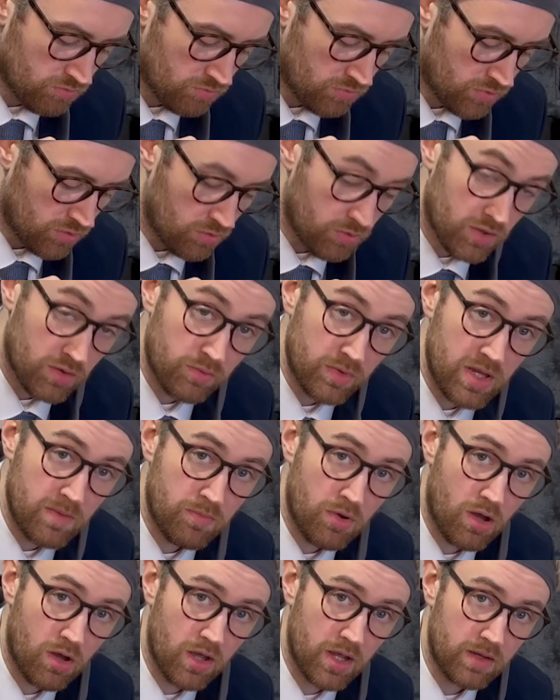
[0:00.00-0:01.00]
you were a wee
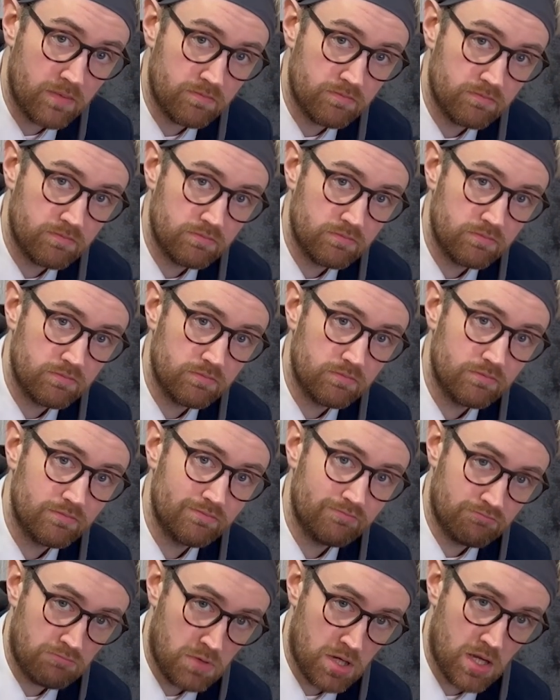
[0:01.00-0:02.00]
boy.
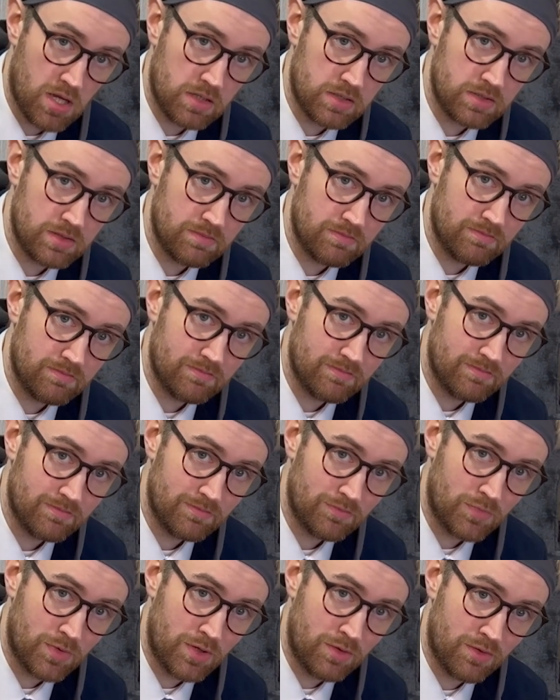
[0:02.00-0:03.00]
Yes,
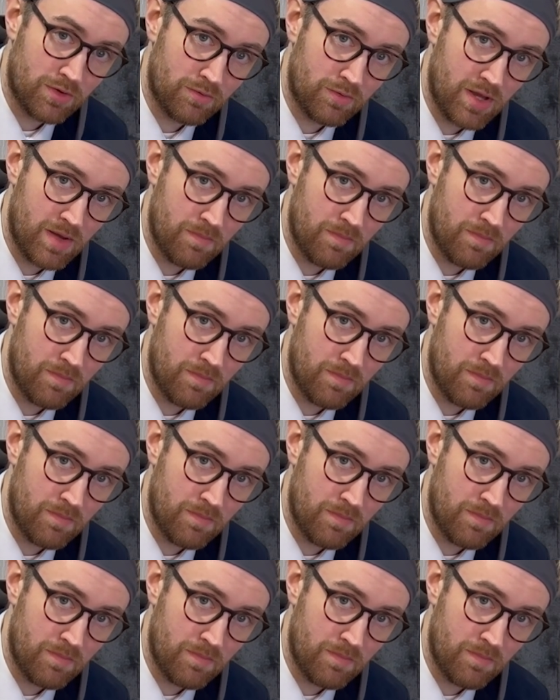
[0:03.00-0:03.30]
when you were a wee